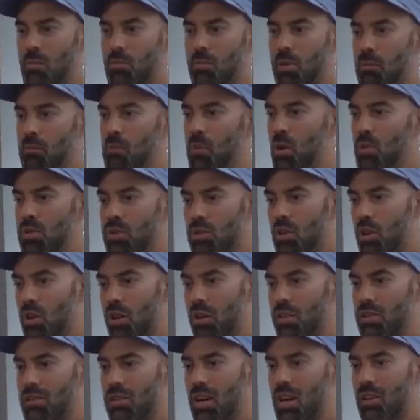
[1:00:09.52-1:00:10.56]
But most
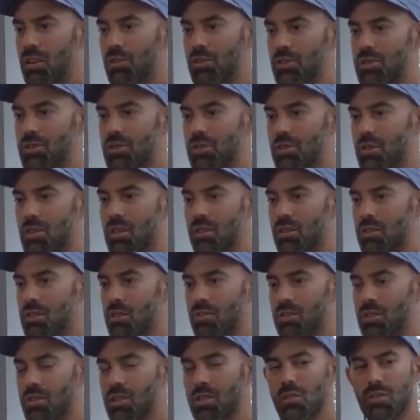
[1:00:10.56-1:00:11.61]
art is not understood
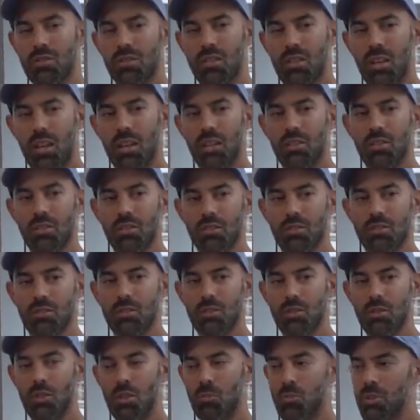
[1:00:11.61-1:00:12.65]
until years later,
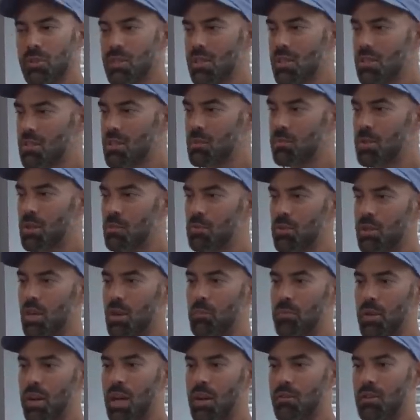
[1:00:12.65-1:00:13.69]
you know. But these are the people that are
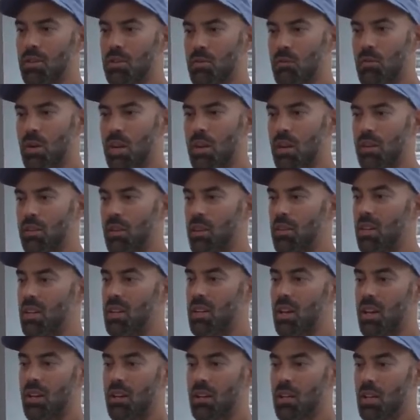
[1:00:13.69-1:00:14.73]
paving the way, and then they
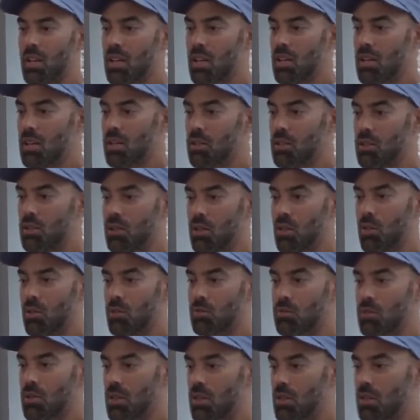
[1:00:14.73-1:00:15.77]
get, you
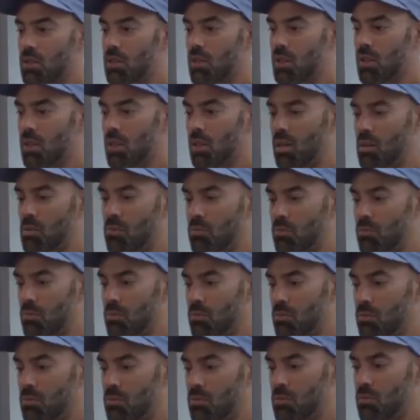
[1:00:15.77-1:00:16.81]
know, um,
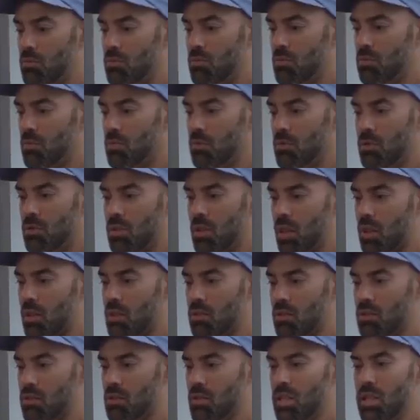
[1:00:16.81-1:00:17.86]
like
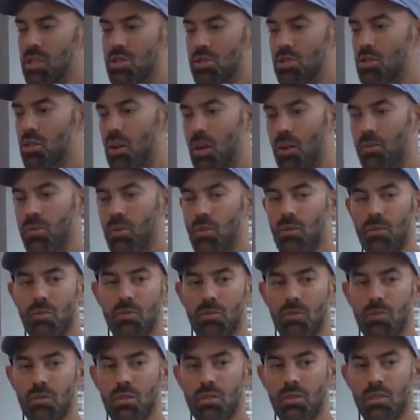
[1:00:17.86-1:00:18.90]
leached off of
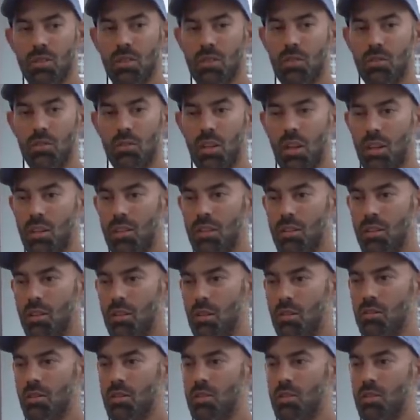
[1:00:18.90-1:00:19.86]
until like you know.